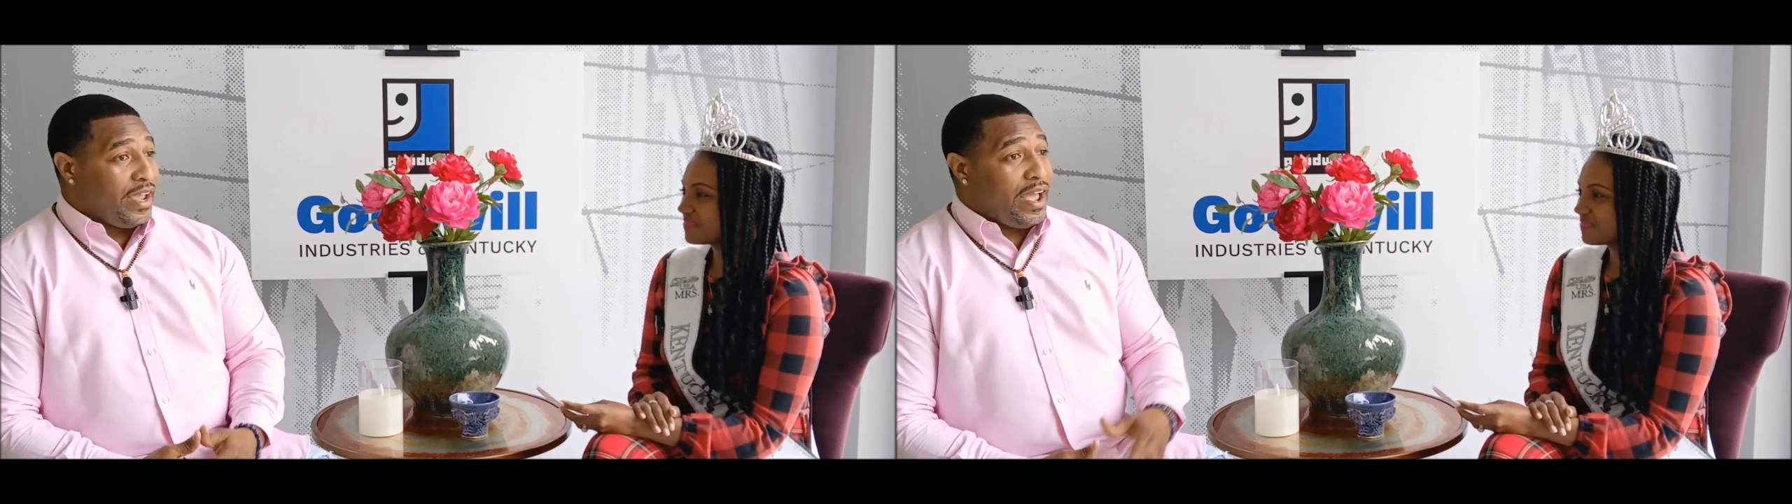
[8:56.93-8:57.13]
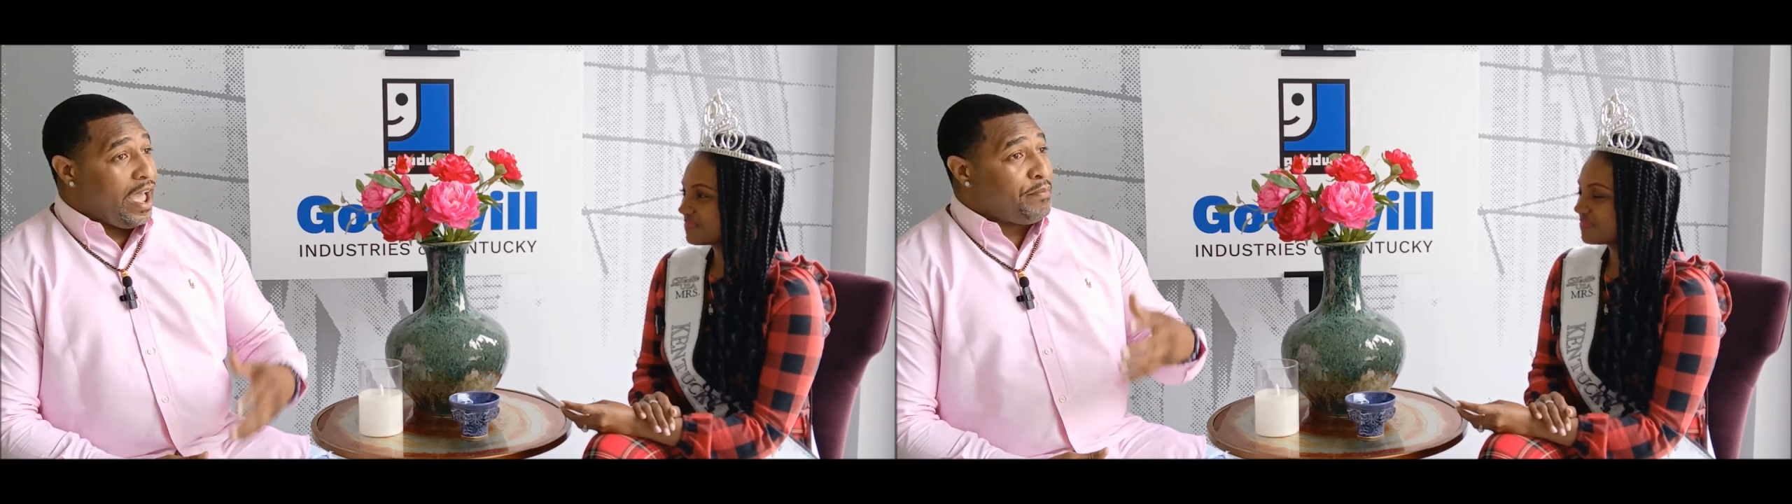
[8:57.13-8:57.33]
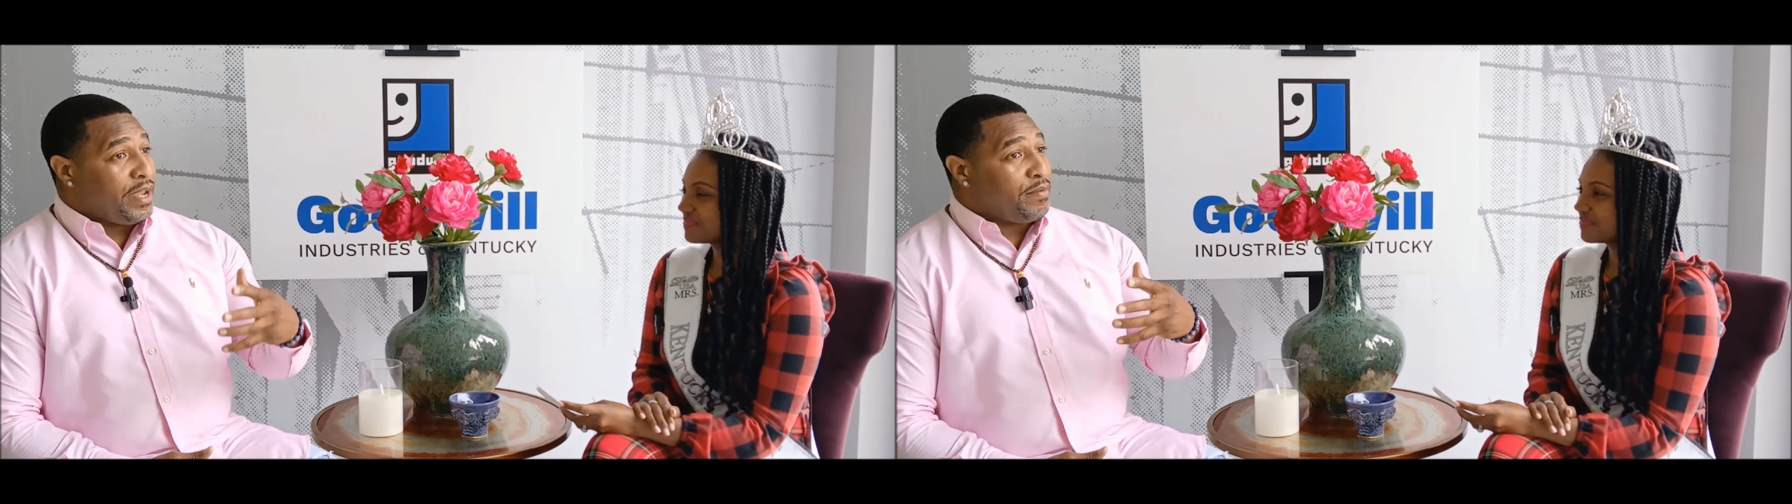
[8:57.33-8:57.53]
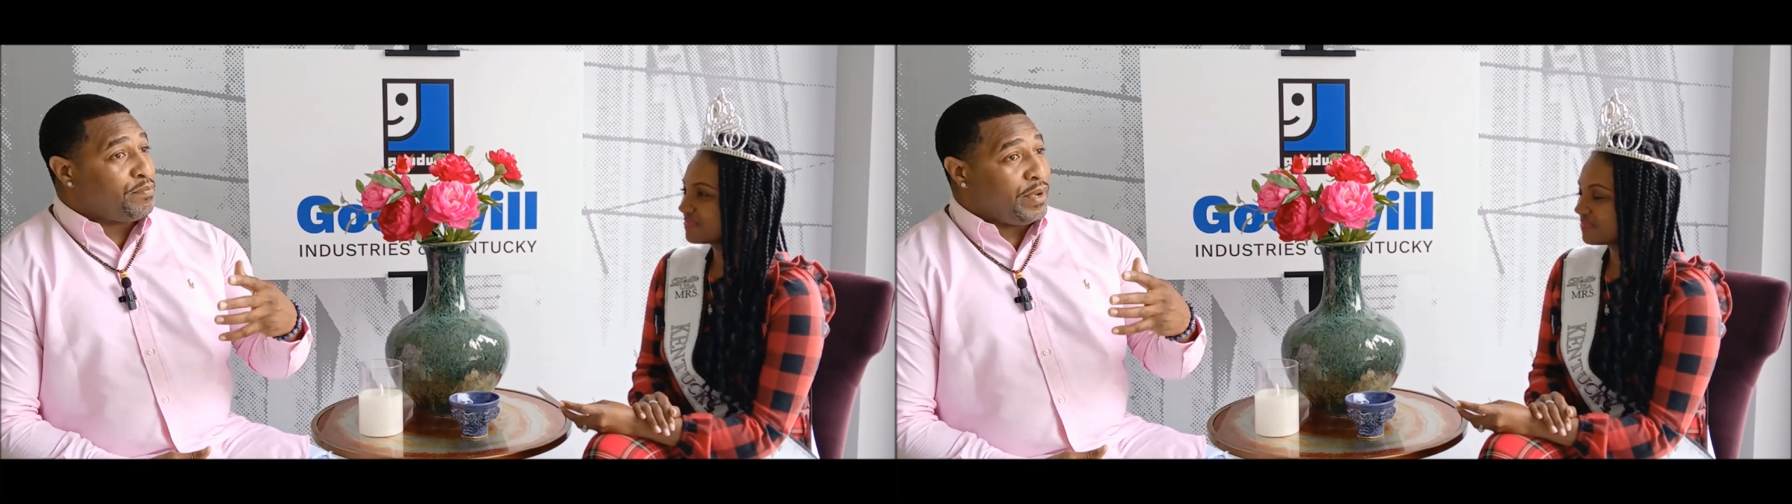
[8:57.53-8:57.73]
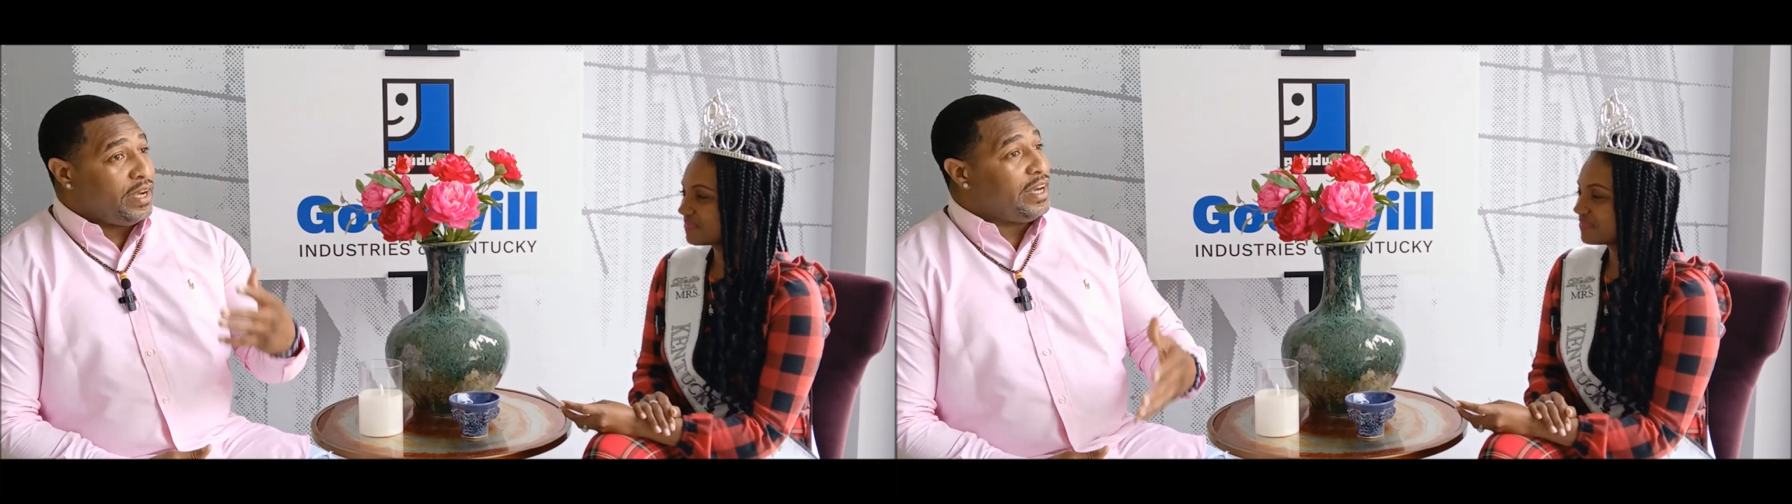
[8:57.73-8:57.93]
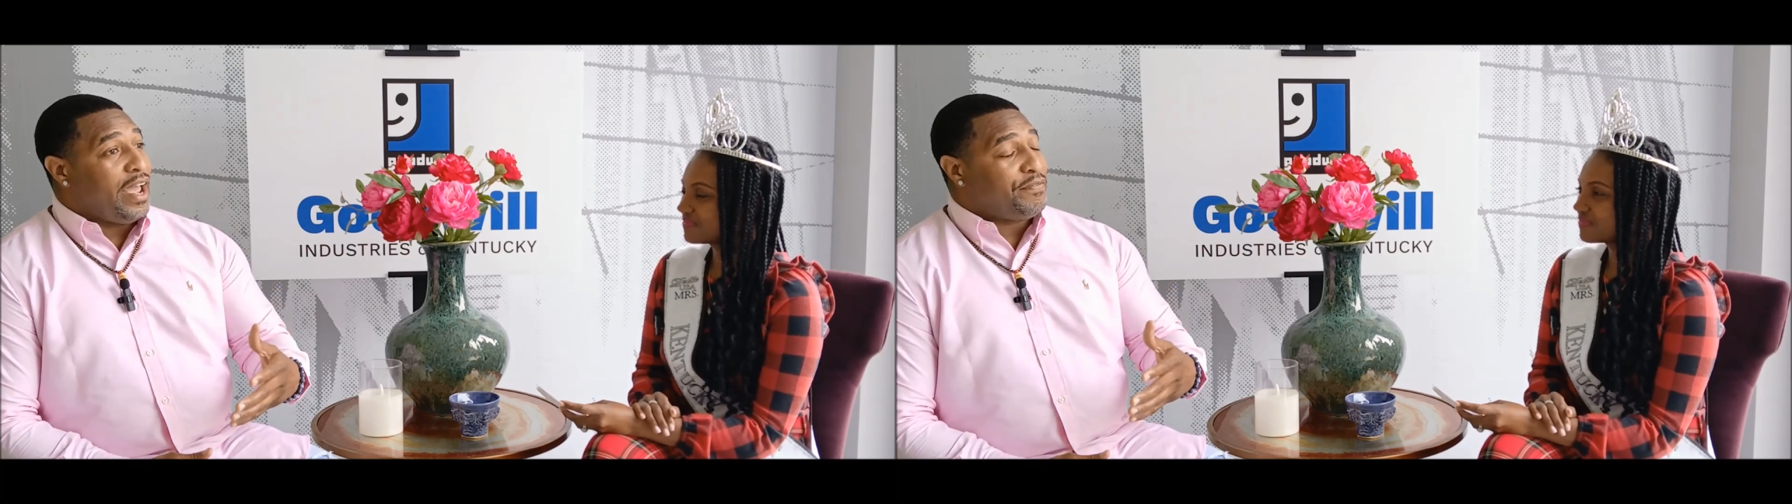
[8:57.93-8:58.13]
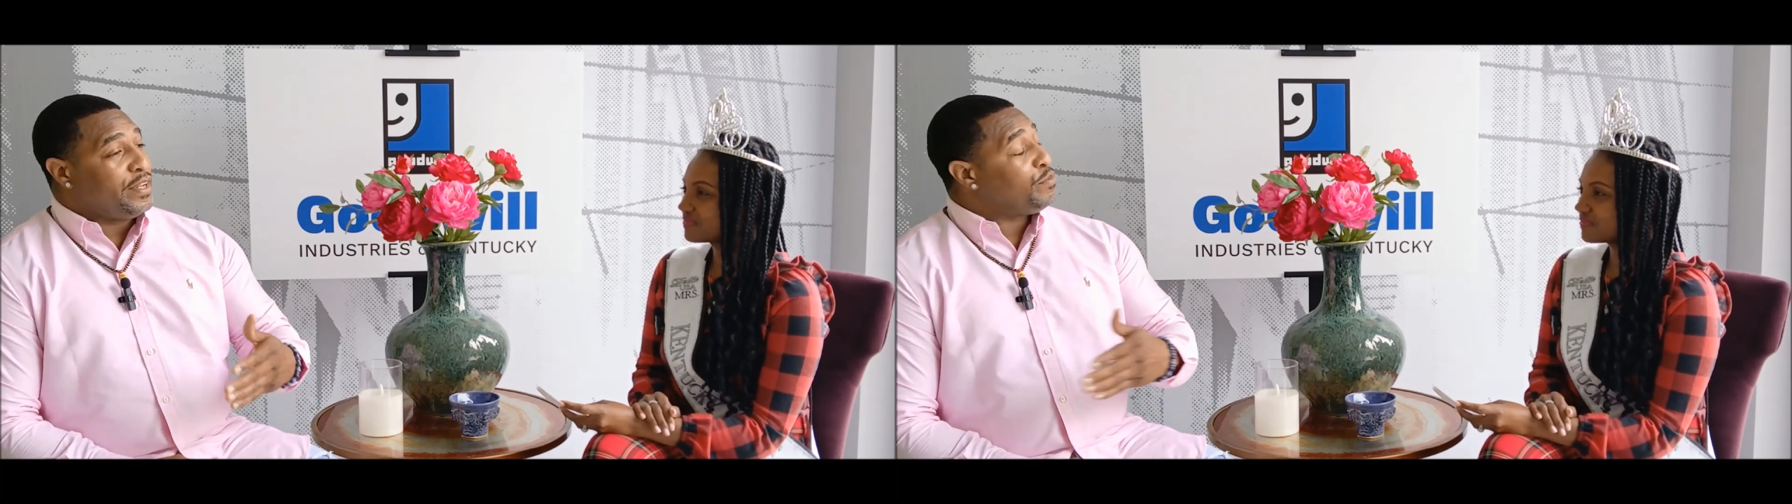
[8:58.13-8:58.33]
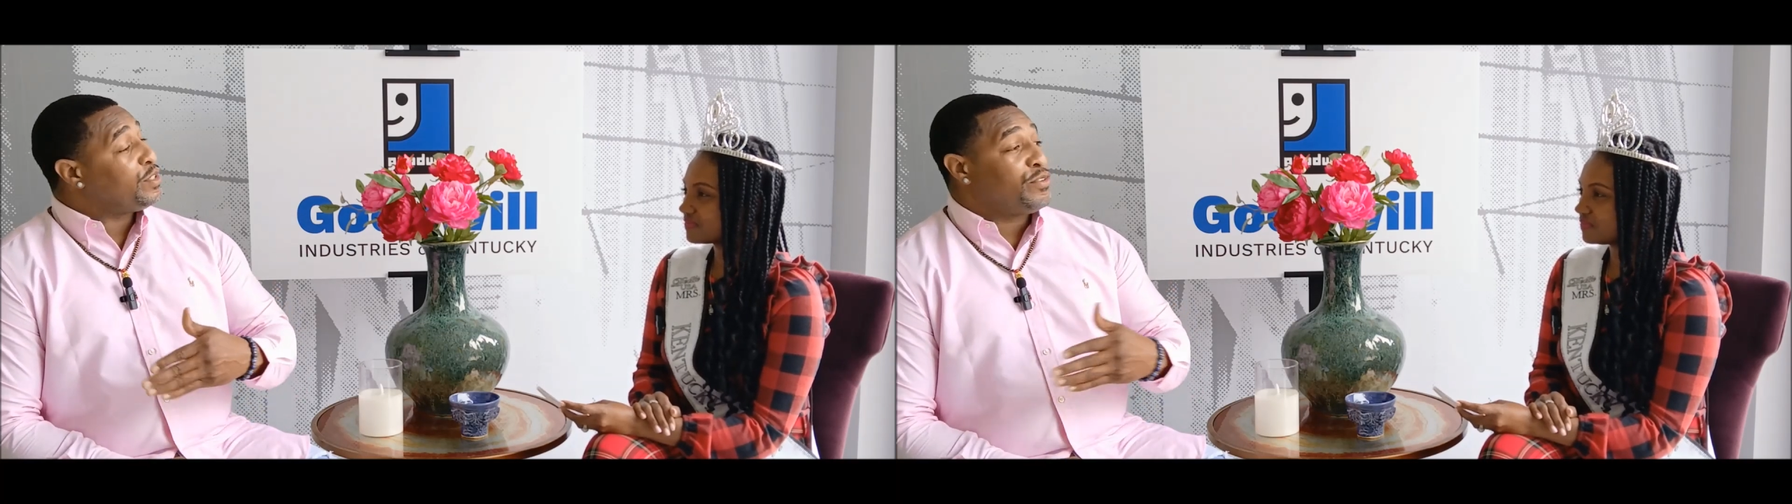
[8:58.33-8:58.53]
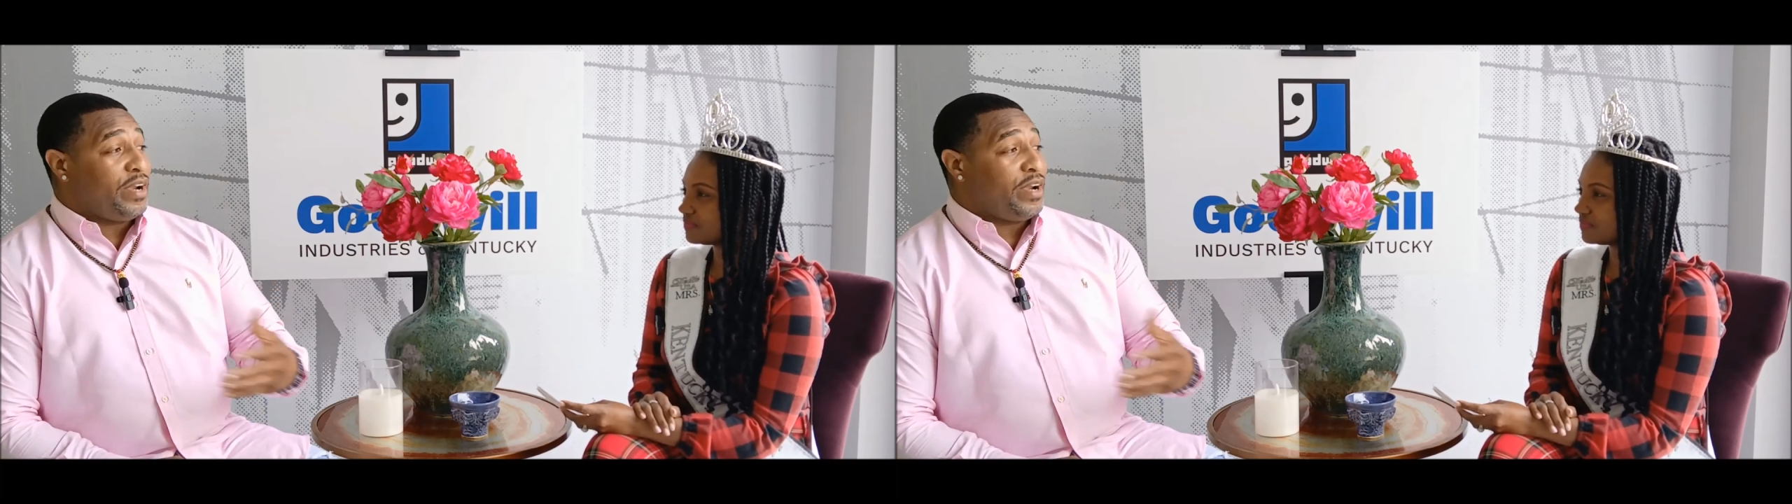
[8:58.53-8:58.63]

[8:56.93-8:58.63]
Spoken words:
yeah, I mean, being an athlete was